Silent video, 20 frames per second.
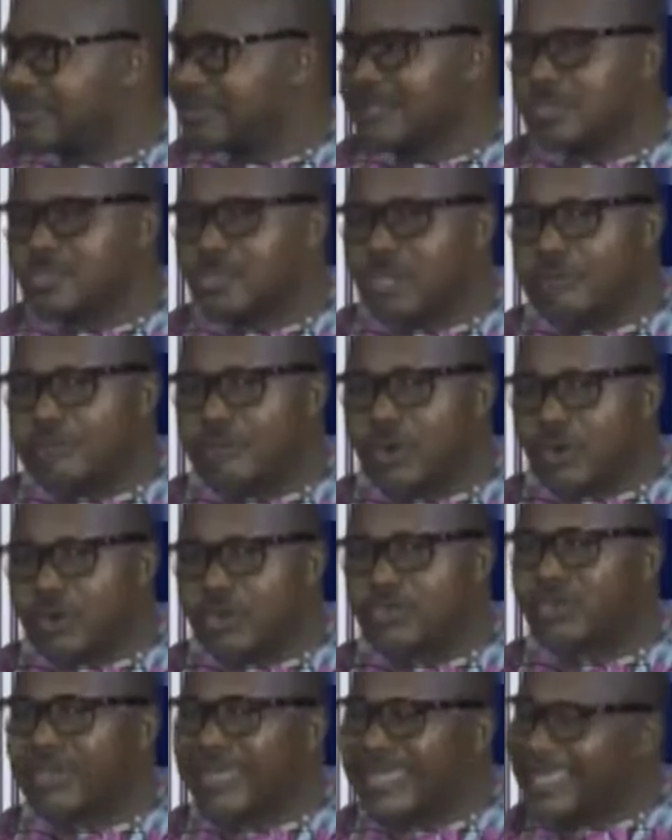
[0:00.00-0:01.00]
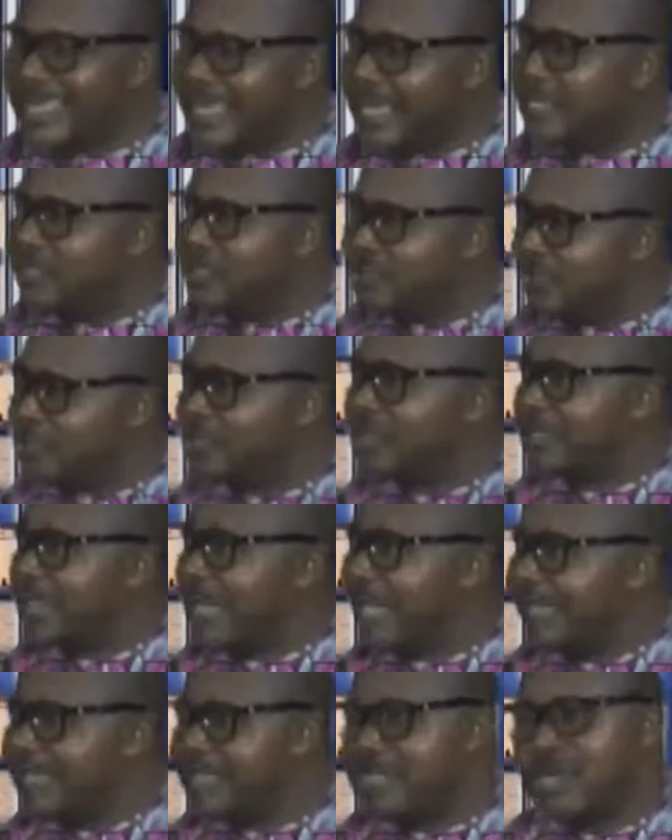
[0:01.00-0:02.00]
So if you're going to engage such
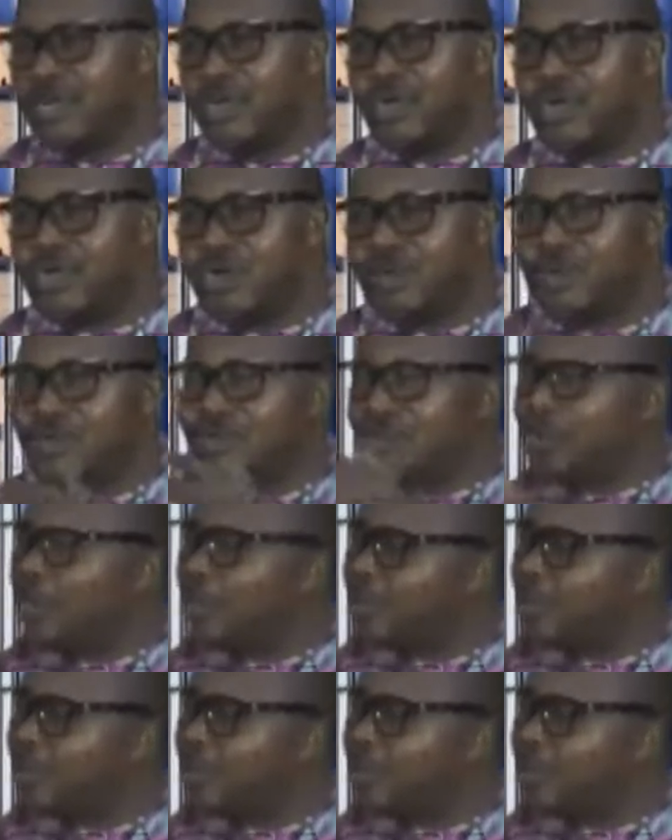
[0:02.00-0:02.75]
guys, you must go with